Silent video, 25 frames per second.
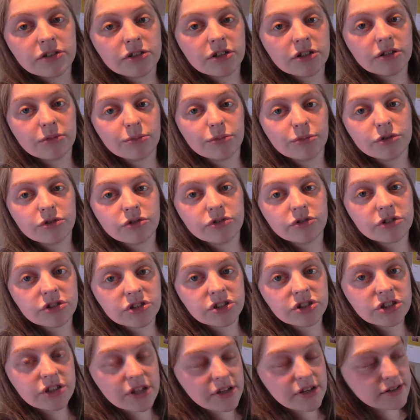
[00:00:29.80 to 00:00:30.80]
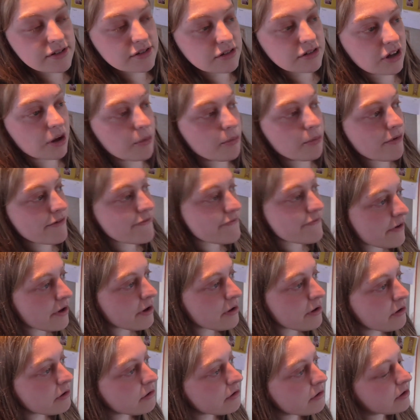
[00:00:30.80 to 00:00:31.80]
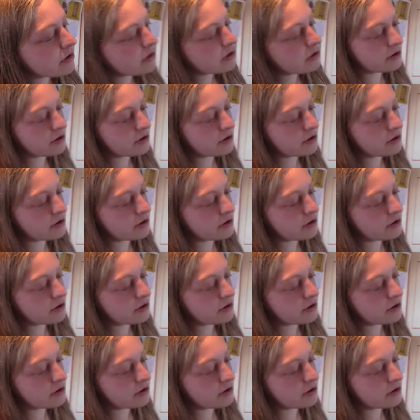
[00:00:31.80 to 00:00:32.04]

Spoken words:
got my crutches, got my phone,